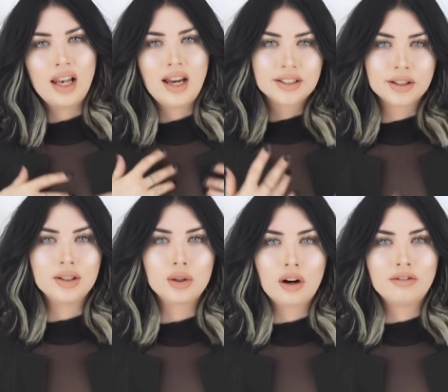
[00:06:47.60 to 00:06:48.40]
I liked the
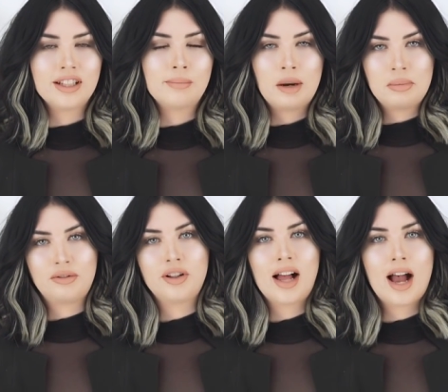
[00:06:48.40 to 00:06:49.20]
look of and that made me
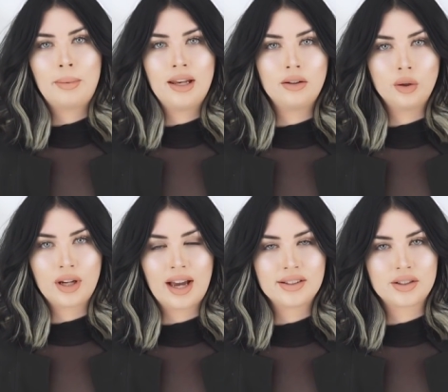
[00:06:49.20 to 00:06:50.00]
feel happy to
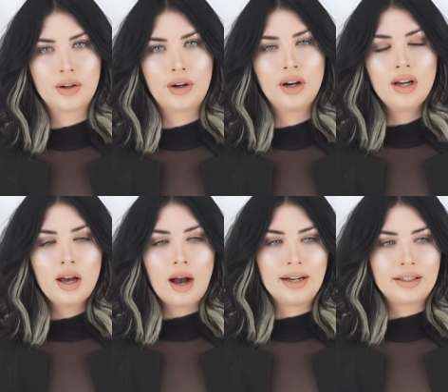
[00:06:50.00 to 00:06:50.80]
look at. So
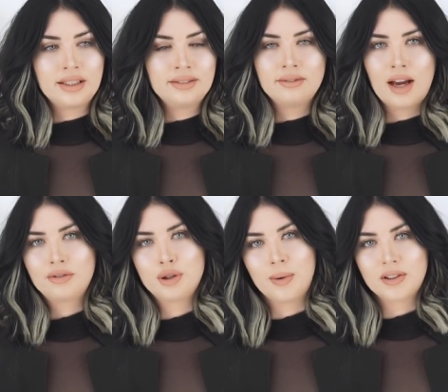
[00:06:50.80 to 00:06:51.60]
I didn't
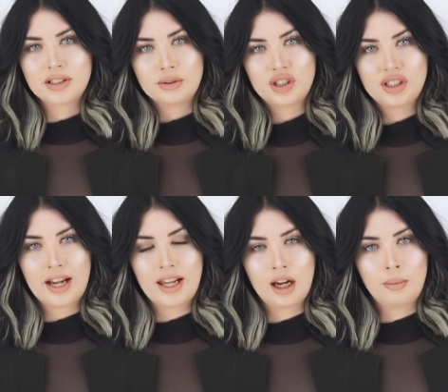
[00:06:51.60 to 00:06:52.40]
have too much because I was just
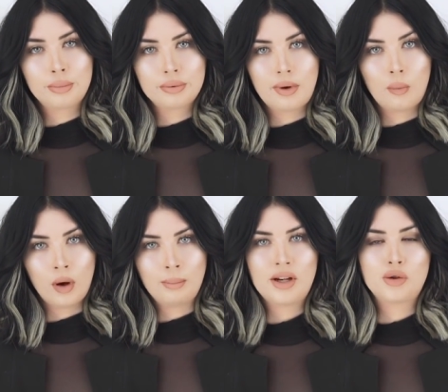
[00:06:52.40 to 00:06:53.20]
taking up
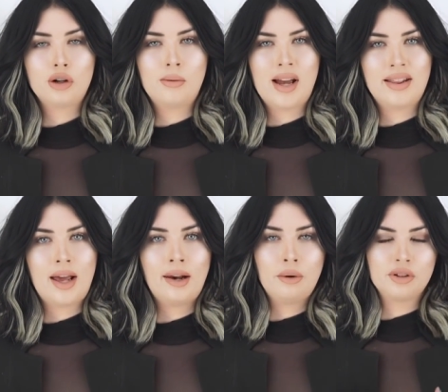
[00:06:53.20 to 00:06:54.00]
one bedroom and
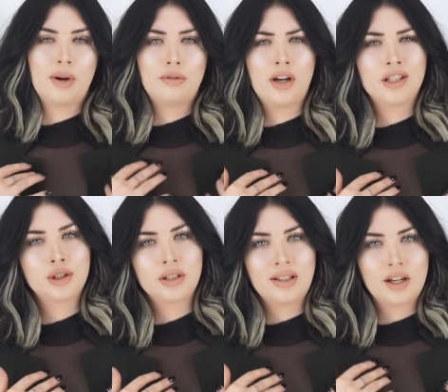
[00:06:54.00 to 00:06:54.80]
then it was my
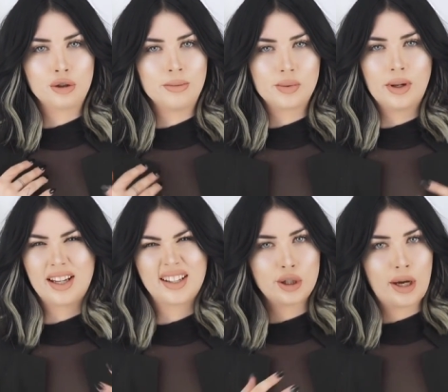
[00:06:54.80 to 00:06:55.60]
furniture in the lounge room as well,
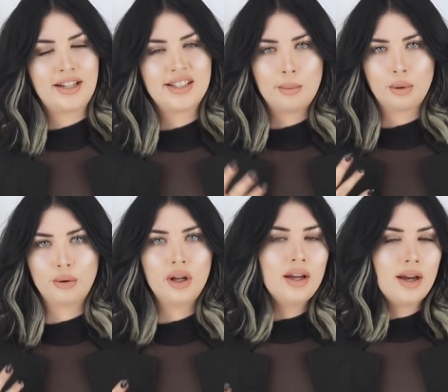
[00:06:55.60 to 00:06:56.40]
like a dining
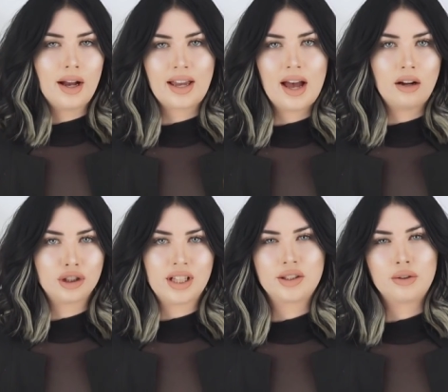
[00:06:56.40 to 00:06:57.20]
table, a
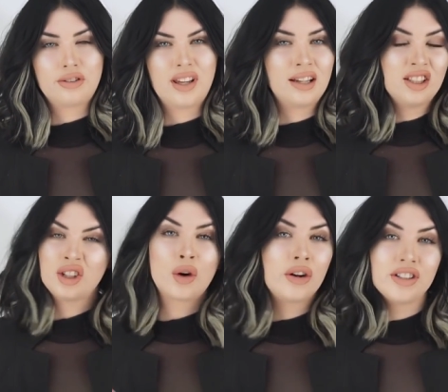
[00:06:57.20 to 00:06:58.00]
couch, that sort of thing.
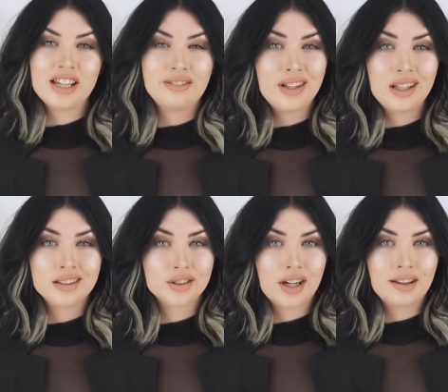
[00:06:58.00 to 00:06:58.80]
Didn't own
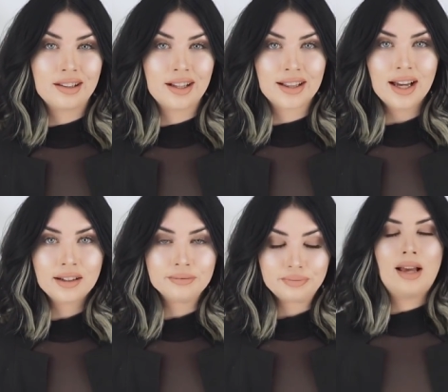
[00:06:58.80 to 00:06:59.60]
TVs or anything like
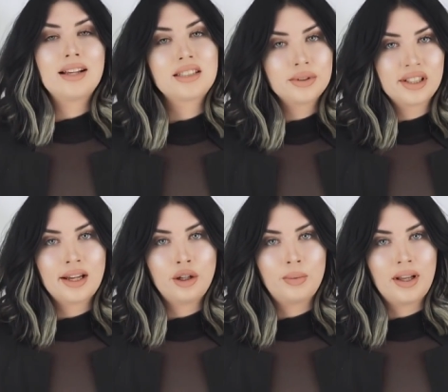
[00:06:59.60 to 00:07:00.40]
that as I was in
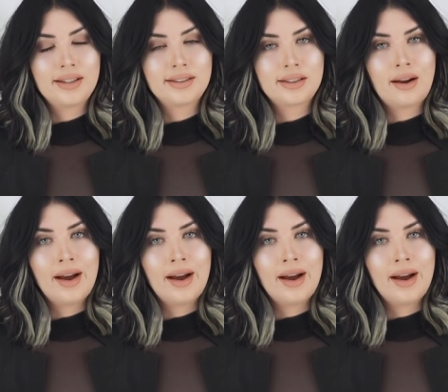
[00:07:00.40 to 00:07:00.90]
that new place,